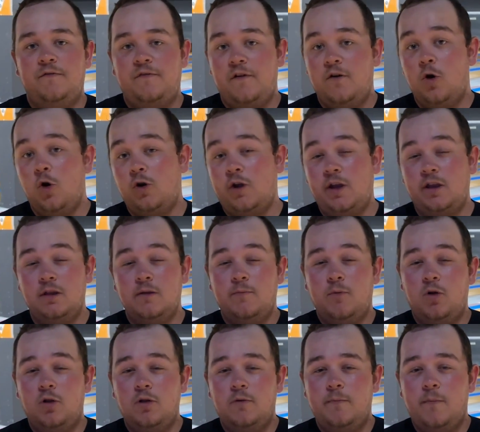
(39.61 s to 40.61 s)
hooking the
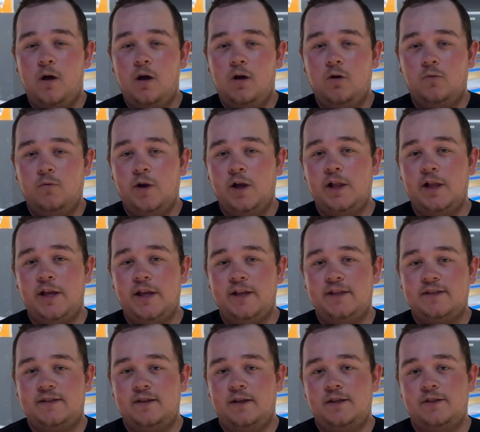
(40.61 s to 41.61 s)
bowling ball. Really,
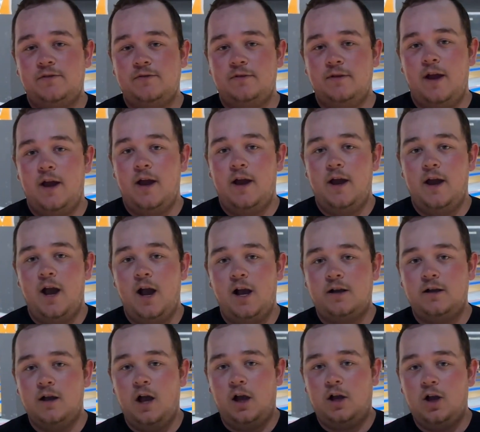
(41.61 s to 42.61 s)
it's
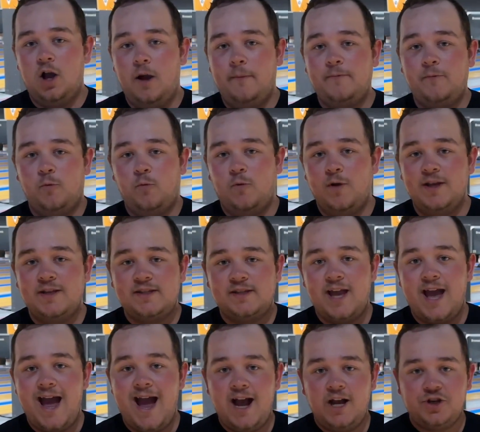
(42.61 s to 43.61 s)
a cupped wrist
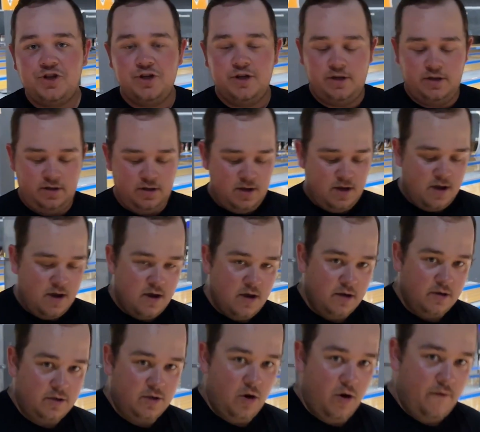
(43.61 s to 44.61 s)
action.
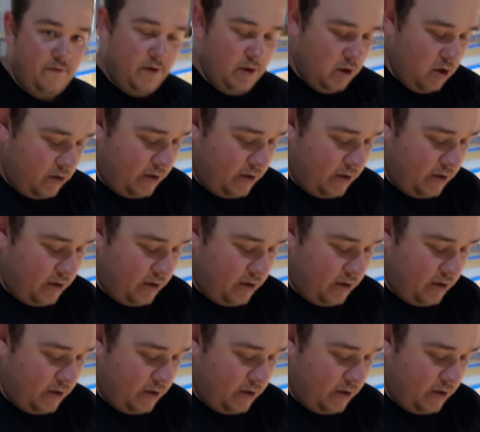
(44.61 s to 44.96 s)
So if you look